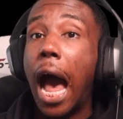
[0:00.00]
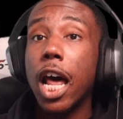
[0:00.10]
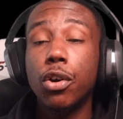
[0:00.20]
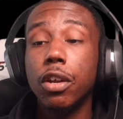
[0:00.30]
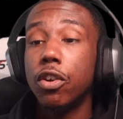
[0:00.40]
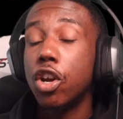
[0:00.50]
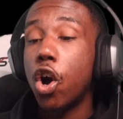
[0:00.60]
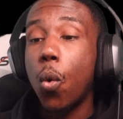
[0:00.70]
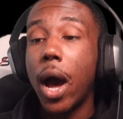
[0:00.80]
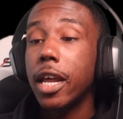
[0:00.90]
I don't even
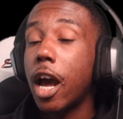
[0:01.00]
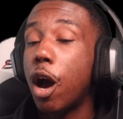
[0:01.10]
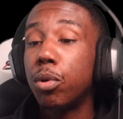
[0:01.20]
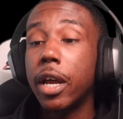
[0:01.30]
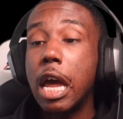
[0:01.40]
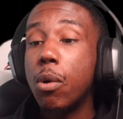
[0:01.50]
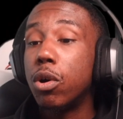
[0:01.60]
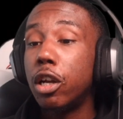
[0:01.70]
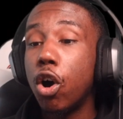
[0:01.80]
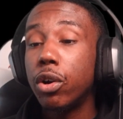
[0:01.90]
know why y'all playing
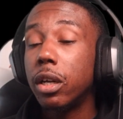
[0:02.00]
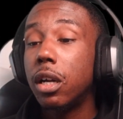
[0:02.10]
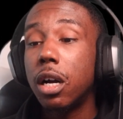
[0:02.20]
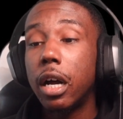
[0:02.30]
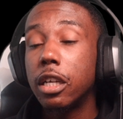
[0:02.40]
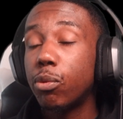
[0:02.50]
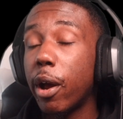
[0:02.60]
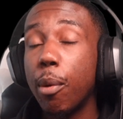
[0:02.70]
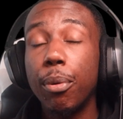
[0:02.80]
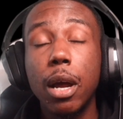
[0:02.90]
with loaded. Why
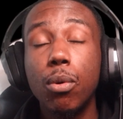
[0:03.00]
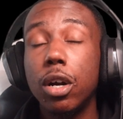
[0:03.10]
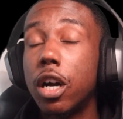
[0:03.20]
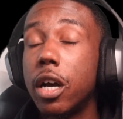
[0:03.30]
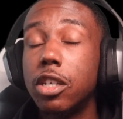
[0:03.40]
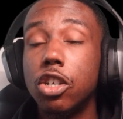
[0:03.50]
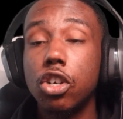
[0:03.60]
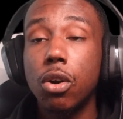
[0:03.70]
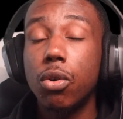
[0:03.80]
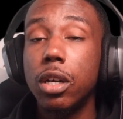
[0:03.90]
y'all playing with general?